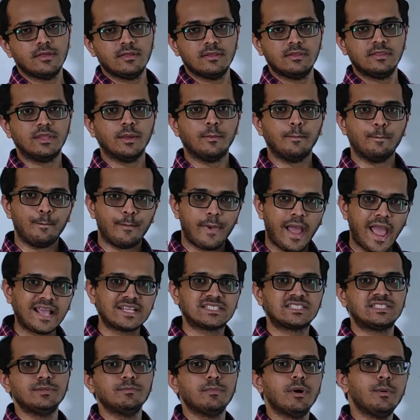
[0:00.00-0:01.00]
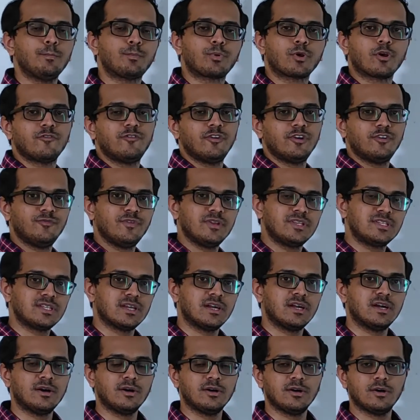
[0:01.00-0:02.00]
The maximum profit
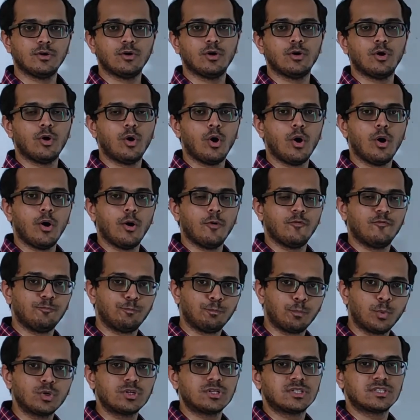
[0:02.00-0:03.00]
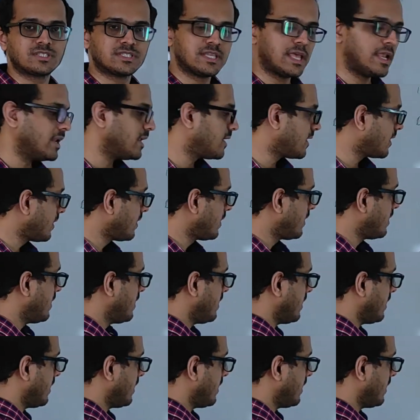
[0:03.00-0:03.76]
which a put seller